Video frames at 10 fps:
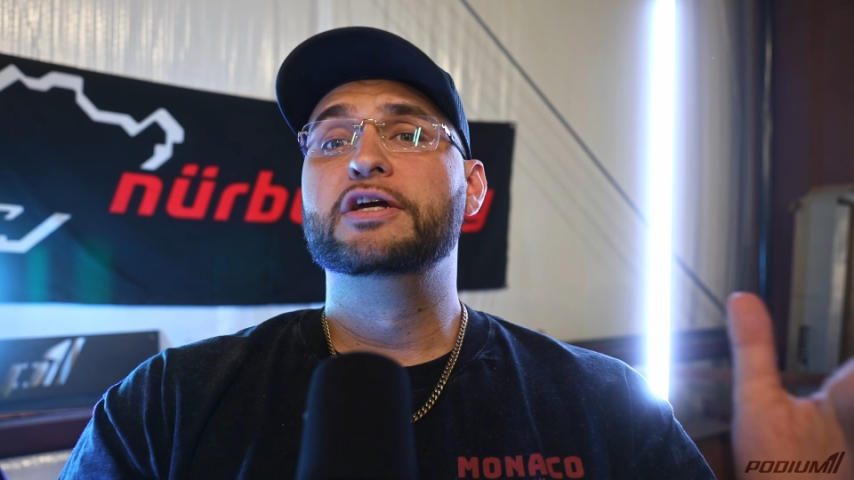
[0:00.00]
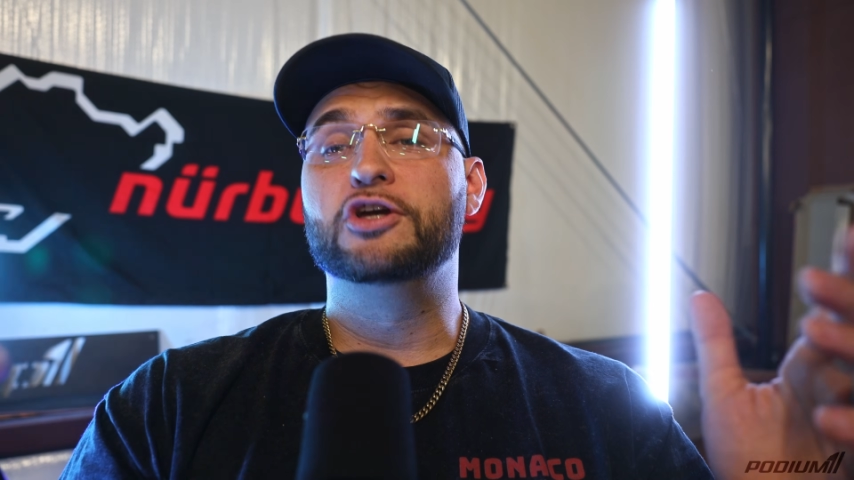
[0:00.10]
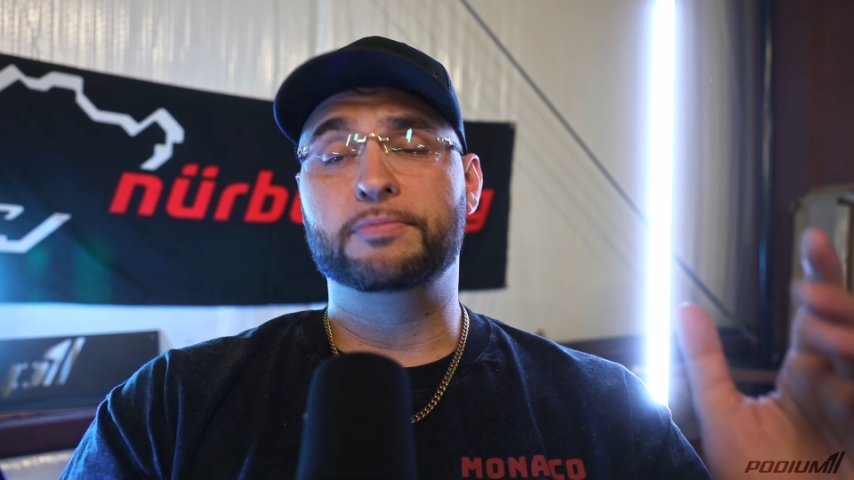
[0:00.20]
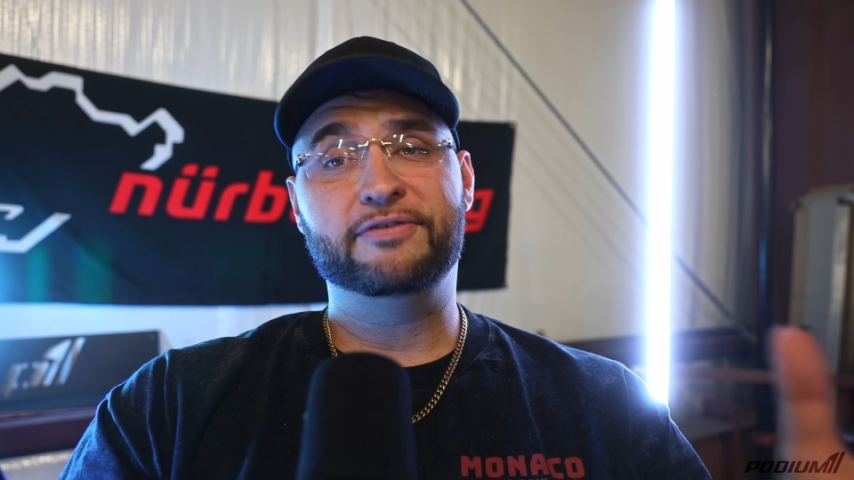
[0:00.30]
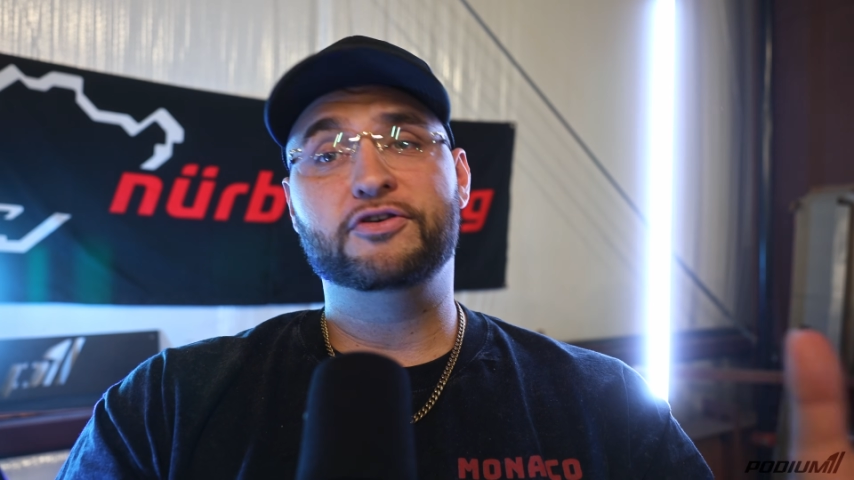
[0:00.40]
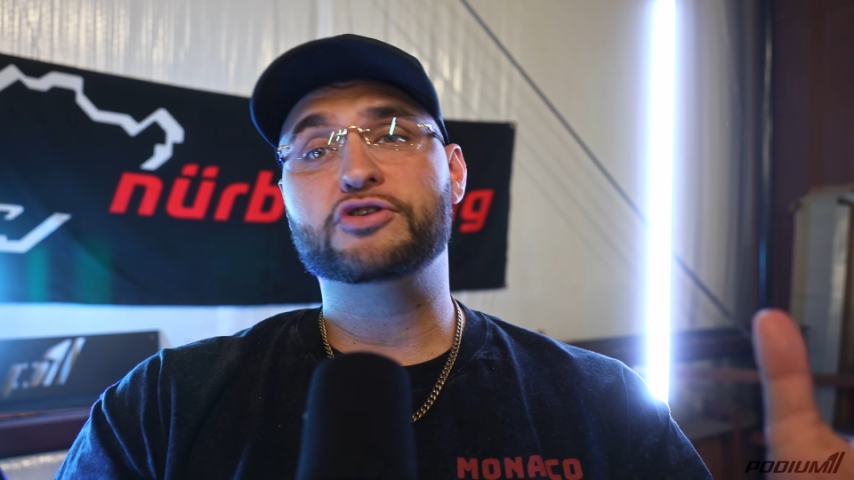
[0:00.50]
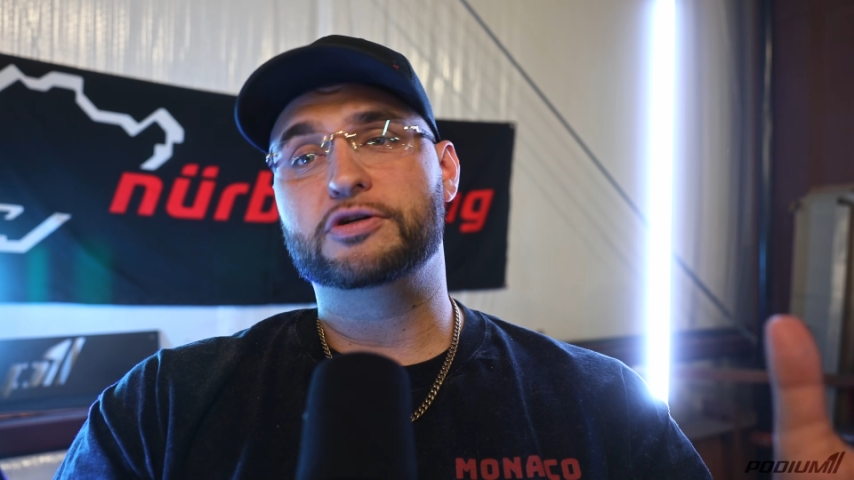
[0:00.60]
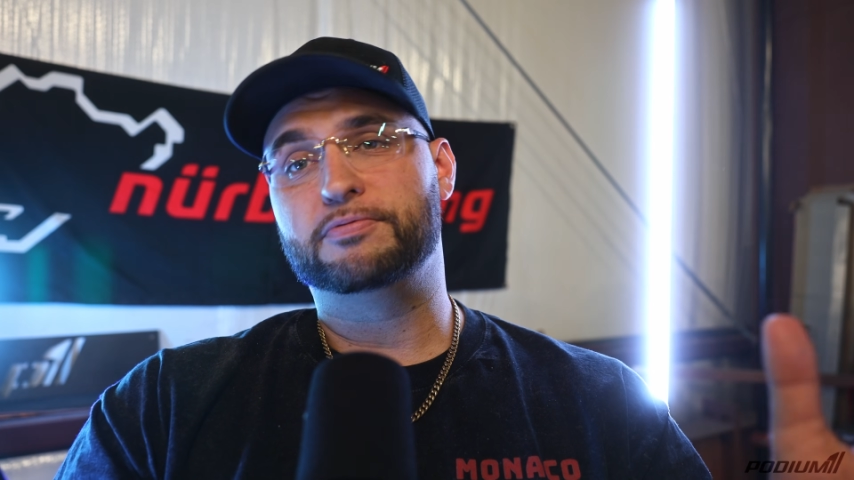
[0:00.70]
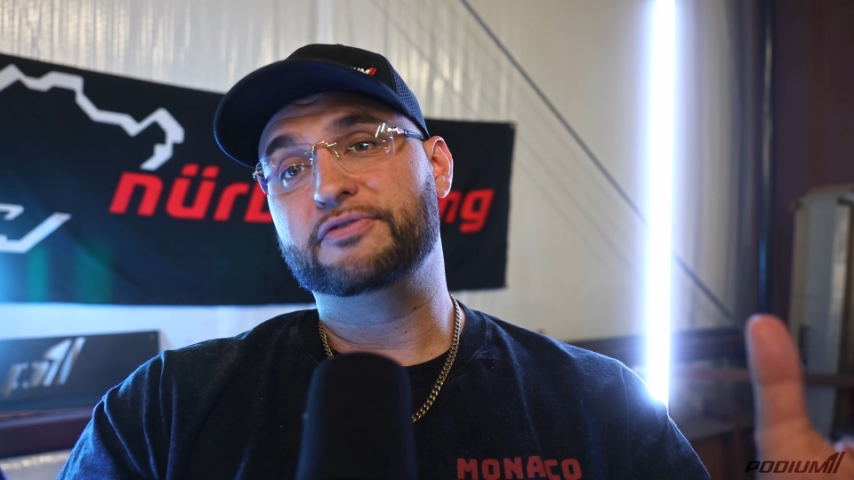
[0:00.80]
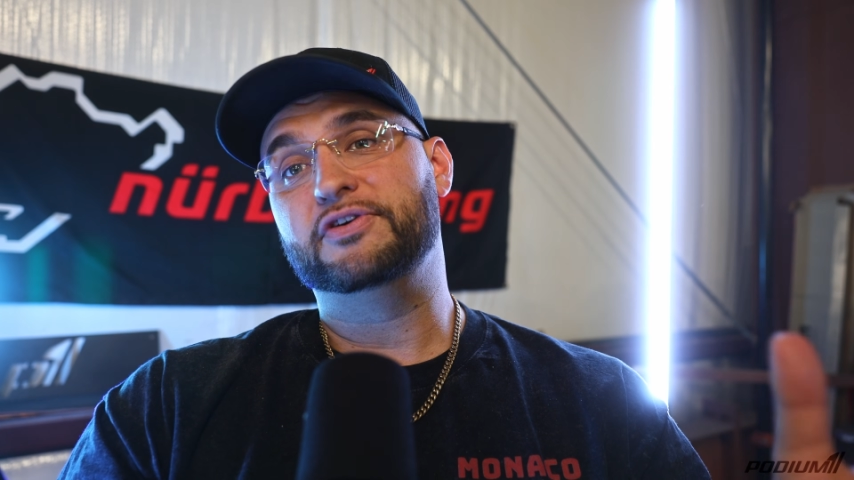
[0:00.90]
you'll be
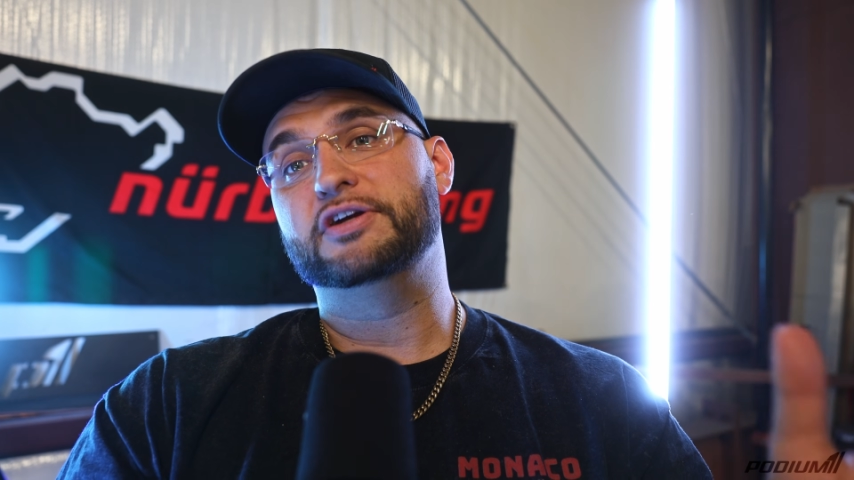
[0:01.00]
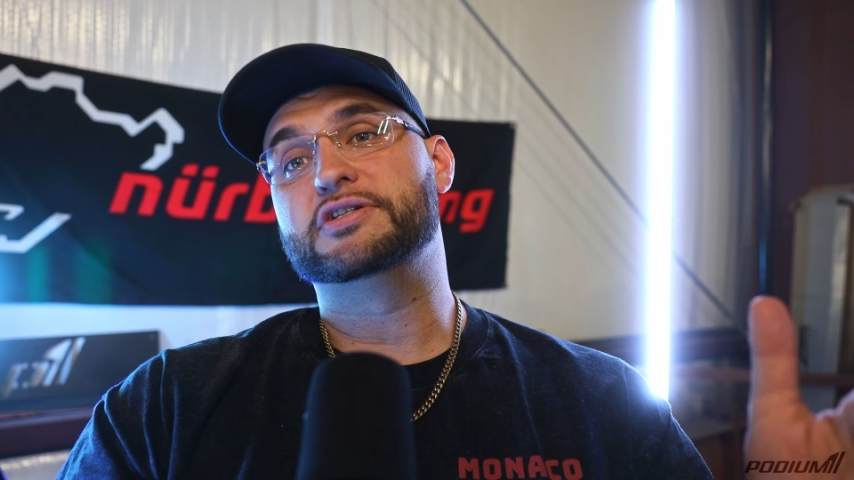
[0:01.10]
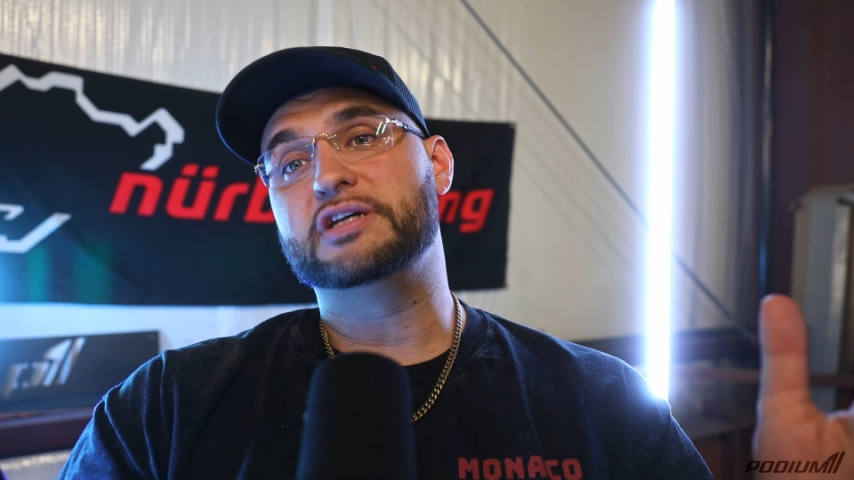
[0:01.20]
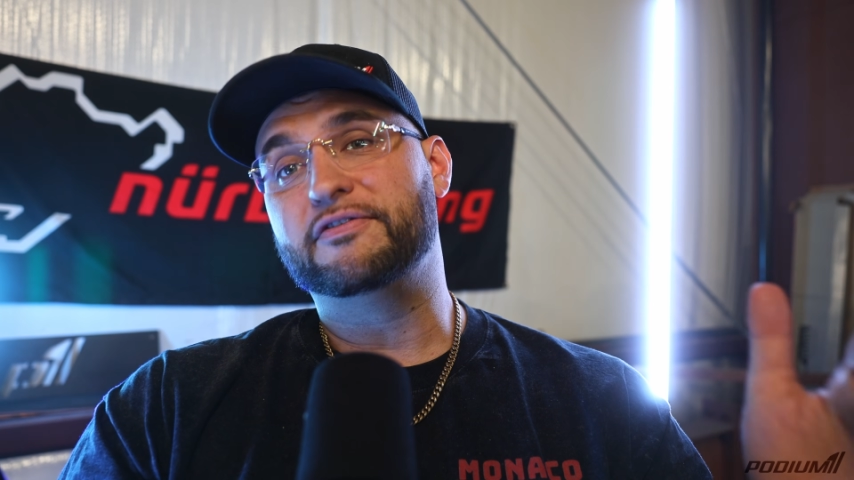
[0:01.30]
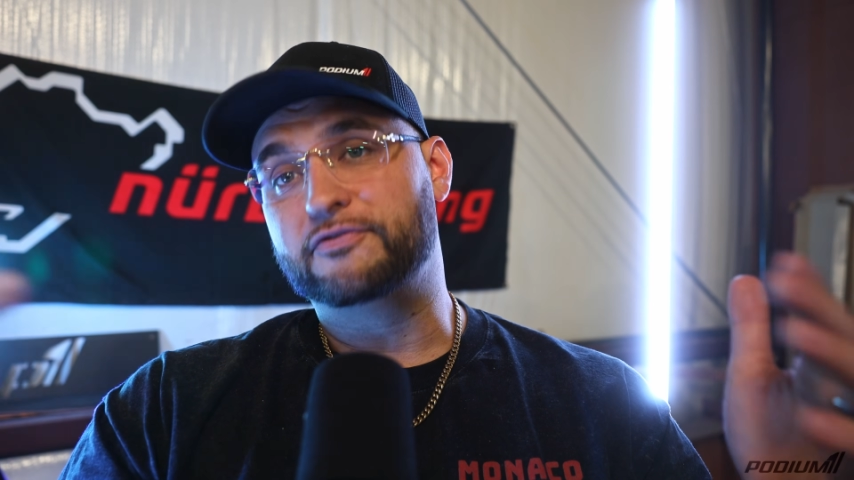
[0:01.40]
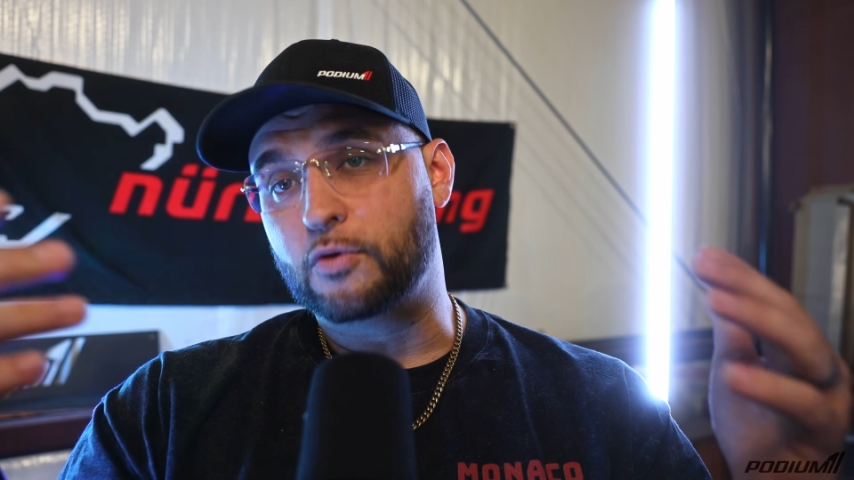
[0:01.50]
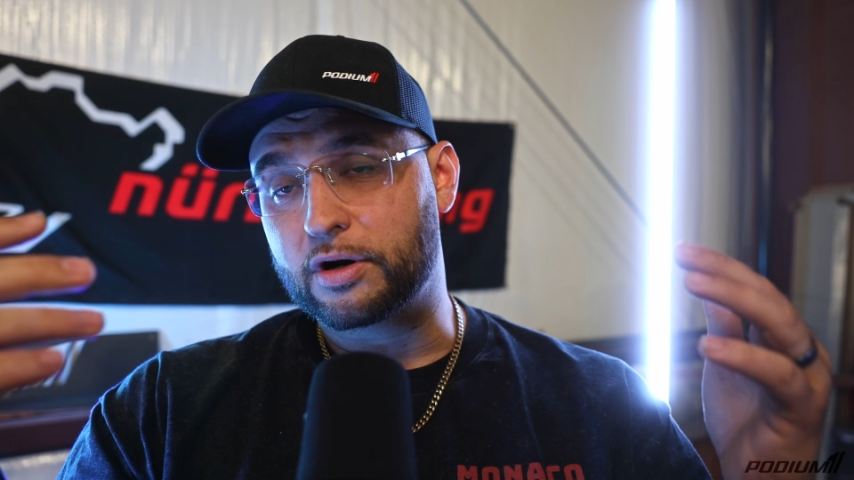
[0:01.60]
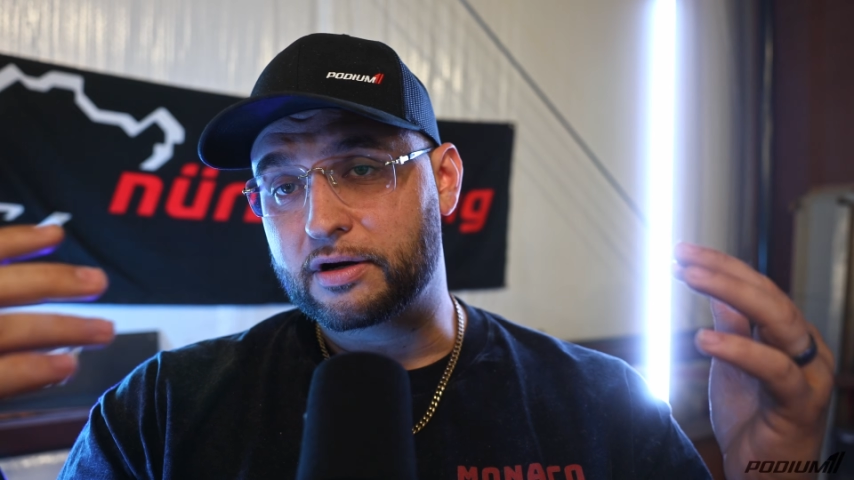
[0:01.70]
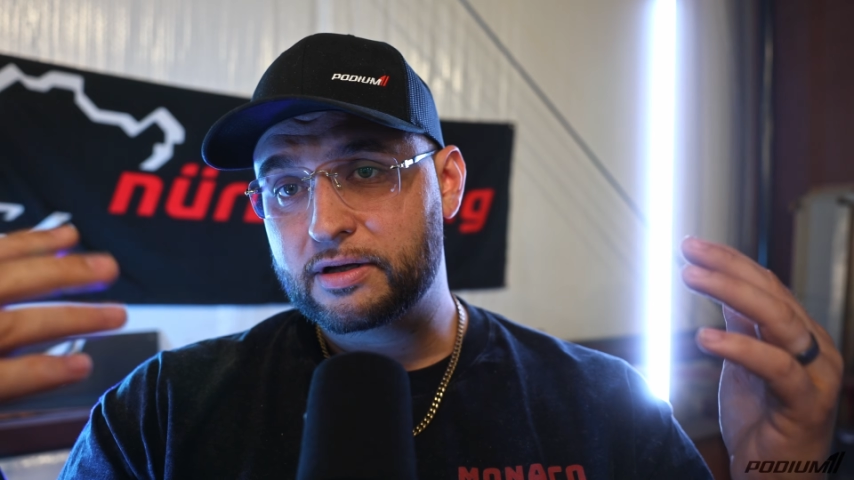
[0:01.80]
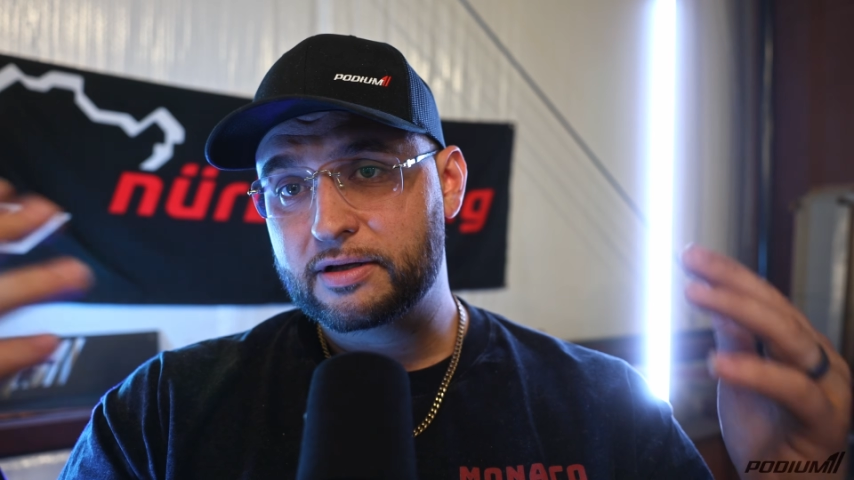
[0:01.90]
future-proofing yourself
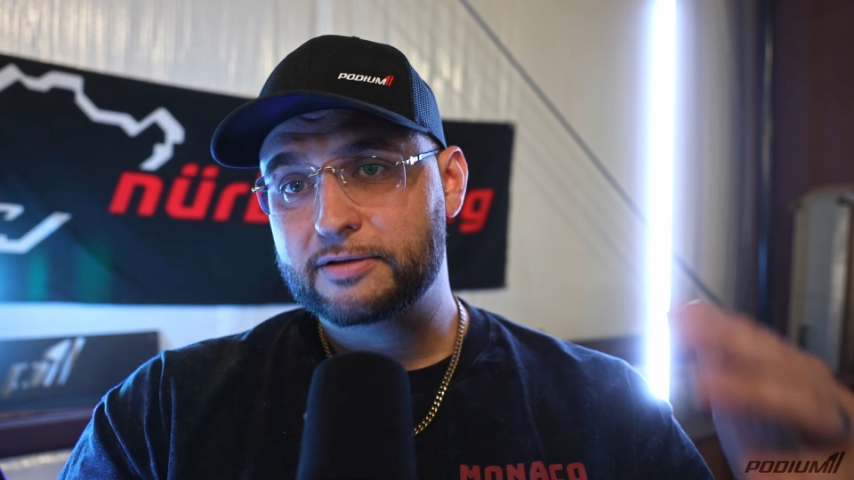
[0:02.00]
for